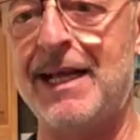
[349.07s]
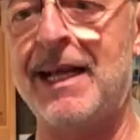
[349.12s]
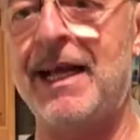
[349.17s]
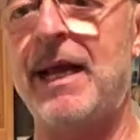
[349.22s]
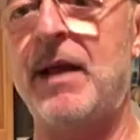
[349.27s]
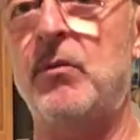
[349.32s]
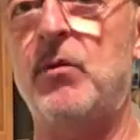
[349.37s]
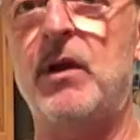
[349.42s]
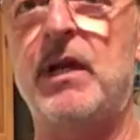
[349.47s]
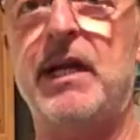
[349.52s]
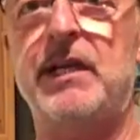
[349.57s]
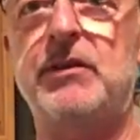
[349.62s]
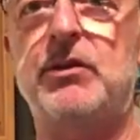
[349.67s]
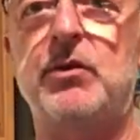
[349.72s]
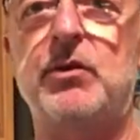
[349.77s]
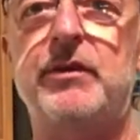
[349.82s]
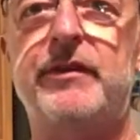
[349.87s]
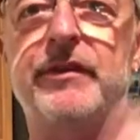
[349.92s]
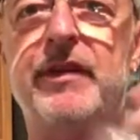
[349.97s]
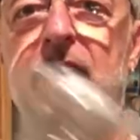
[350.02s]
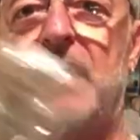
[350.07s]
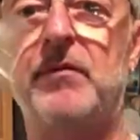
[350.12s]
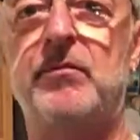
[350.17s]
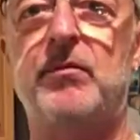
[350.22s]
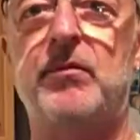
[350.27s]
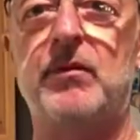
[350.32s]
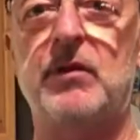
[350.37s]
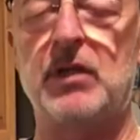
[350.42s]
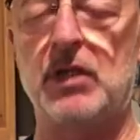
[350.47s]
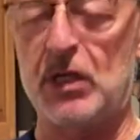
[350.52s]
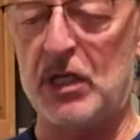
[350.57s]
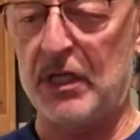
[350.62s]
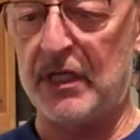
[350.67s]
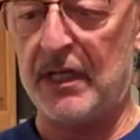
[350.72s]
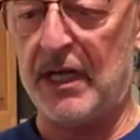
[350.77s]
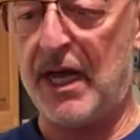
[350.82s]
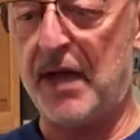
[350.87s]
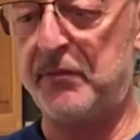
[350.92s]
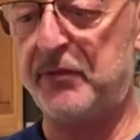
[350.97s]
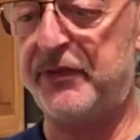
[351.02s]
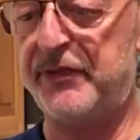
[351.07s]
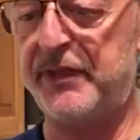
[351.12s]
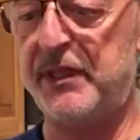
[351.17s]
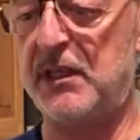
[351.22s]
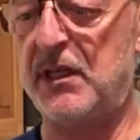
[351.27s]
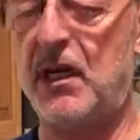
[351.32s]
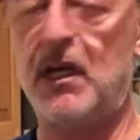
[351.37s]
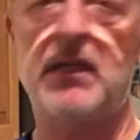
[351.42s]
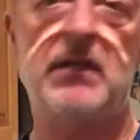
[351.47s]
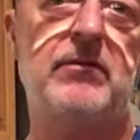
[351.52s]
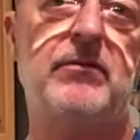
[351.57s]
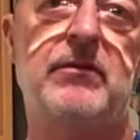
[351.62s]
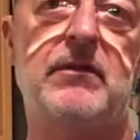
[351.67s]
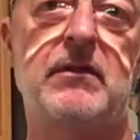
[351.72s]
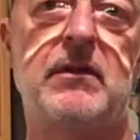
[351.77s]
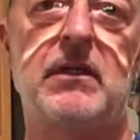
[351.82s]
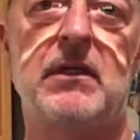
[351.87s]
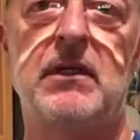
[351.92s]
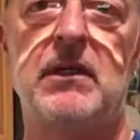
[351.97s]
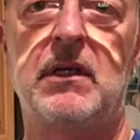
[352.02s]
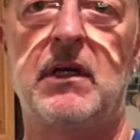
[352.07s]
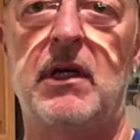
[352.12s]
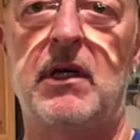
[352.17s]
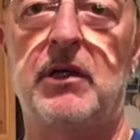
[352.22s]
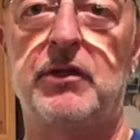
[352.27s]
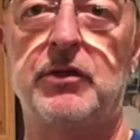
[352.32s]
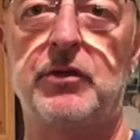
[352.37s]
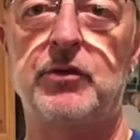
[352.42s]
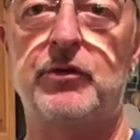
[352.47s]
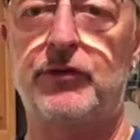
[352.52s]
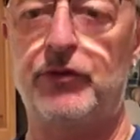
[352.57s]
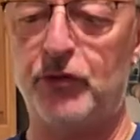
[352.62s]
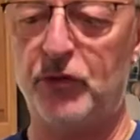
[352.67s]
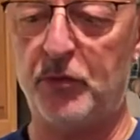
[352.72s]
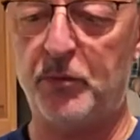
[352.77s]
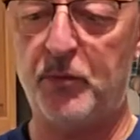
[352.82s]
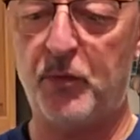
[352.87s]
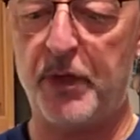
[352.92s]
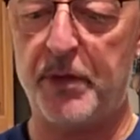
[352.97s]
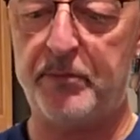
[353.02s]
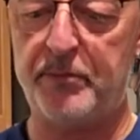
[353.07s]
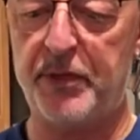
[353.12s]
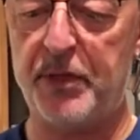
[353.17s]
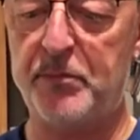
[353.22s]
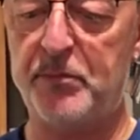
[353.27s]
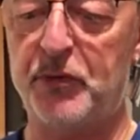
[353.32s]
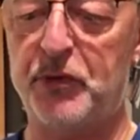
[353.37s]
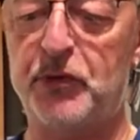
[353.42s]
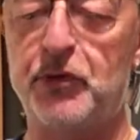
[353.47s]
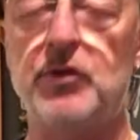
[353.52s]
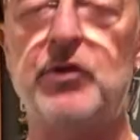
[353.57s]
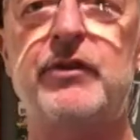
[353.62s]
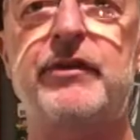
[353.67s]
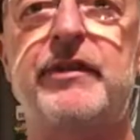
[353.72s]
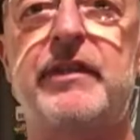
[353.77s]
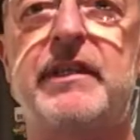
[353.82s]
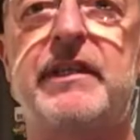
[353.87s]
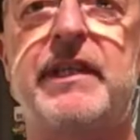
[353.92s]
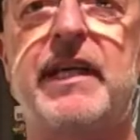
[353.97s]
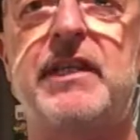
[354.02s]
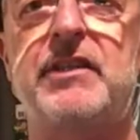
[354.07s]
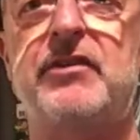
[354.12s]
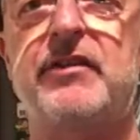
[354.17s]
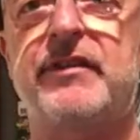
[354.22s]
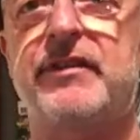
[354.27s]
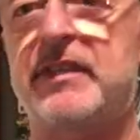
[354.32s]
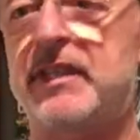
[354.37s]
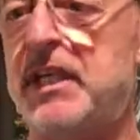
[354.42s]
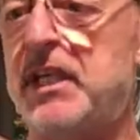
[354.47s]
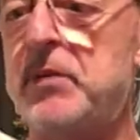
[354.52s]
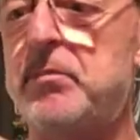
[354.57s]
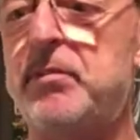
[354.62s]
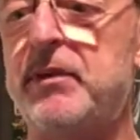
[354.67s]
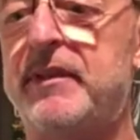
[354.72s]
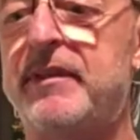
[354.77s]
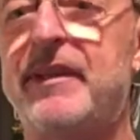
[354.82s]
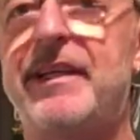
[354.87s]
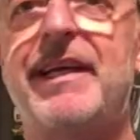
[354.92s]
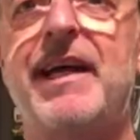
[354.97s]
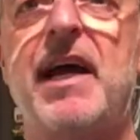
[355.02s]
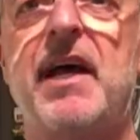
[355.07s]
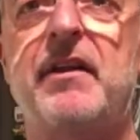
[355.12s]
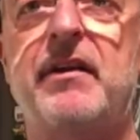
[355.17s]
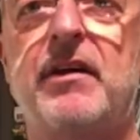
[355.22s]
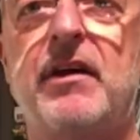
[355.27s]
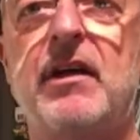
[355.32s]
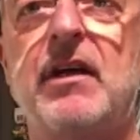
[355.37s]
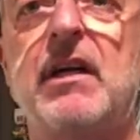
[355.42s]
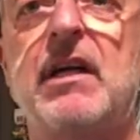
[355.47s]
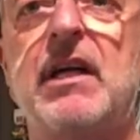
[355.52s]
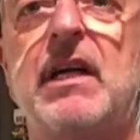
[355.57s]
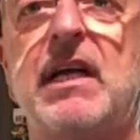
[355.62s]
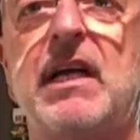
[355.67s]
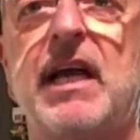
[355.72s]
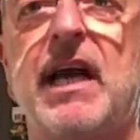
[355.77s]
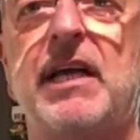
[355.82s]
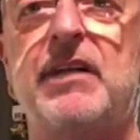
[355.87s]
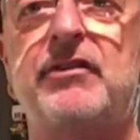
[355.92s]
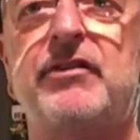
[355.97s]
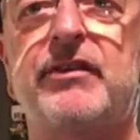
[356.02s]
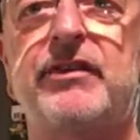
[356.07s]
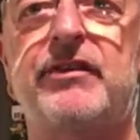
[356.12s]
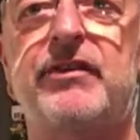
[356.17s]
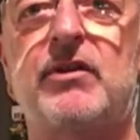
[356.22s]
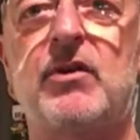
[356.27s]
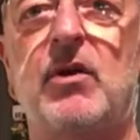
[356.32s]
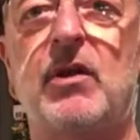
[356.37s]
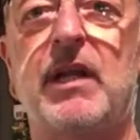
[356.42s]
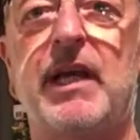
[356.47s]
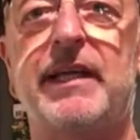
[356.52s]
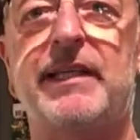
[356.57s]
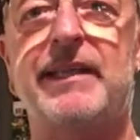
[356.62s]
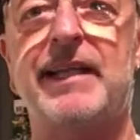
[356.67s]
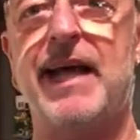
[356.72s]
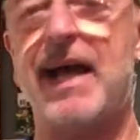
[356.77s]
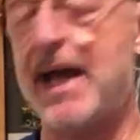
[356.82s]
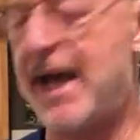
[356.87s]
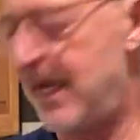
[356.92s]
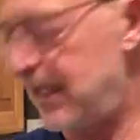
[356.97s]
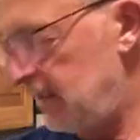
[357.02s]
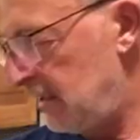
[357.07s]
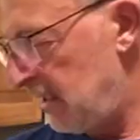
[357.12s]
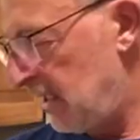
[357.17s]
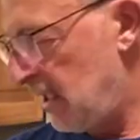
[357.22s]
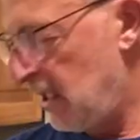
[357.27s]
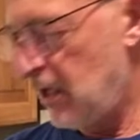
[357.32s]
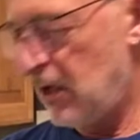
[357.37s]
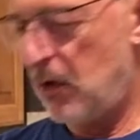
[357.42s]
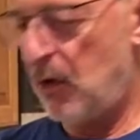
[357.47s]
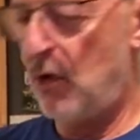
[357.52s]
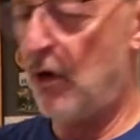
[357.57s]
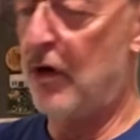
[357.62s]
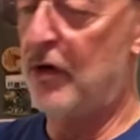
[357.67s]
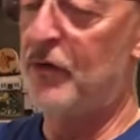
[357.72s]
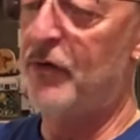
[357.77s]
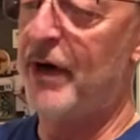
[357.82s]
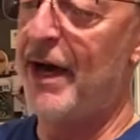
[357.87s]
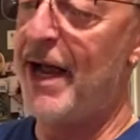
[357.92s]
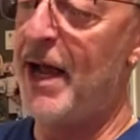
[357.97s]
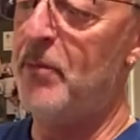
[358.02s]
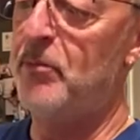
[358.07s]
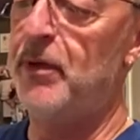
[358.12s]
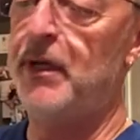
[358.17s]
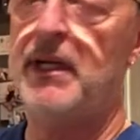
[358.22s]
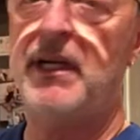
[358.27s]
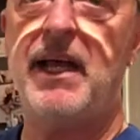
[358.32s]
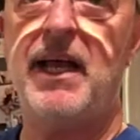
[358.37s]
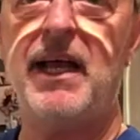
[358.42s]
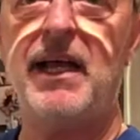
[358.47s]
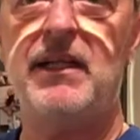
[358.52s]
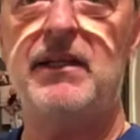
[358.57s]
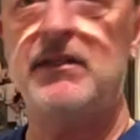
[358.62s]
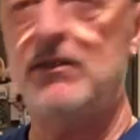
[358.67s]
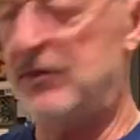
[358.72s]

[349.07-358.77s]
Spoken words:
And what I do is I've seen on YouTube where people use it, they just keep it together and just go like that or grab it and